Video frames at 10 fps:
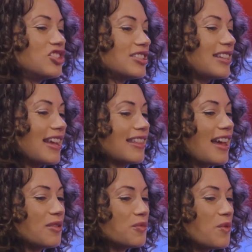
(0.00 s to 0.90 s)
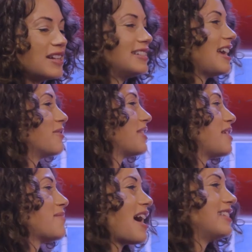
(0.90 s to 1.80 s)
Just like that one day when
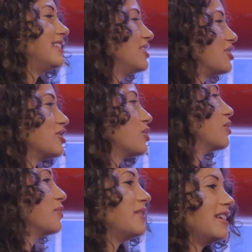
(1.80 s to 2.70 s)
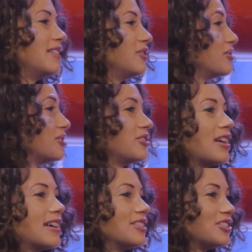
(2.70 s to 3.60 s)
that math teacher told me, you should
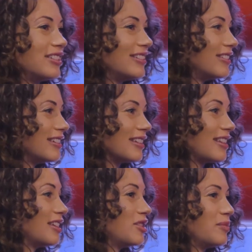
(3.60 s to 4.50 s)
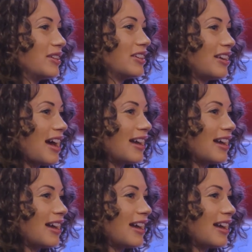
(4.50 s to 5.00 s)
try engineering, think you'd be good